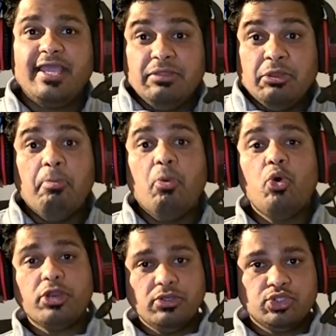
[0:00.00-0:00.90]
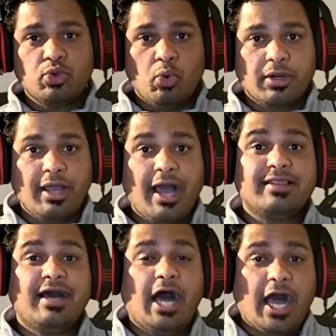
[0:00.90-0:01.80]
the more you score,
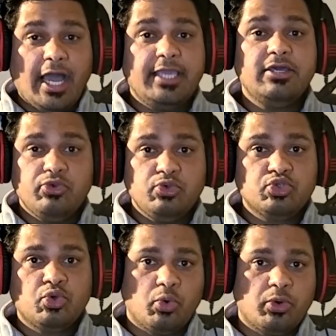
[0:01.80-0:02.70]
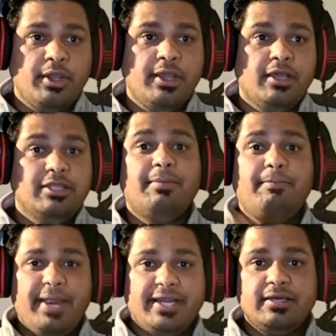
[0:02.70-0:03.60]
the higher you score, the
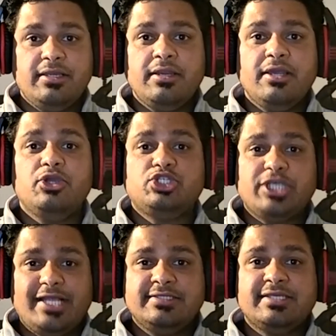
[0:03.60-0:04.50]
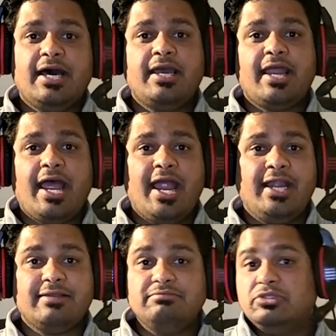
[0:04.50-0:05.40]
better your chances are
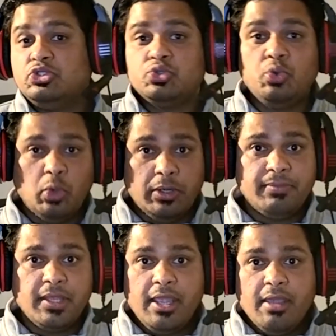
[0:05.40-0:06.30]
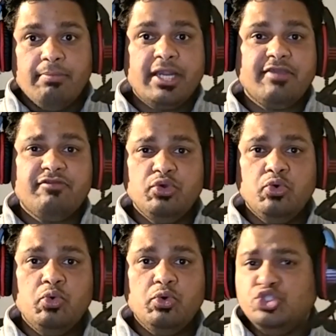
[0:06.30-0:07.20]
at school. But if
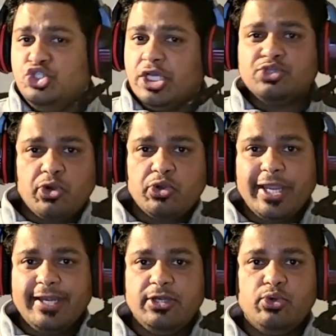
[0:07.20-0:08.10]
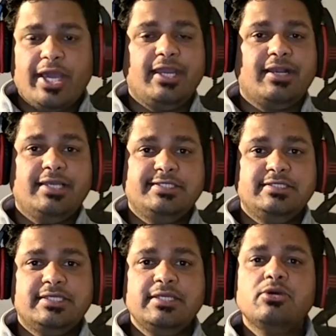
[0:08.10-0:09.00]
you just want to get into direct
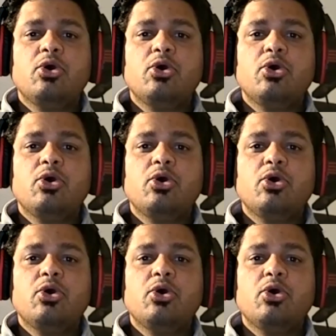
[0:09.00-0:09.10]
licensing,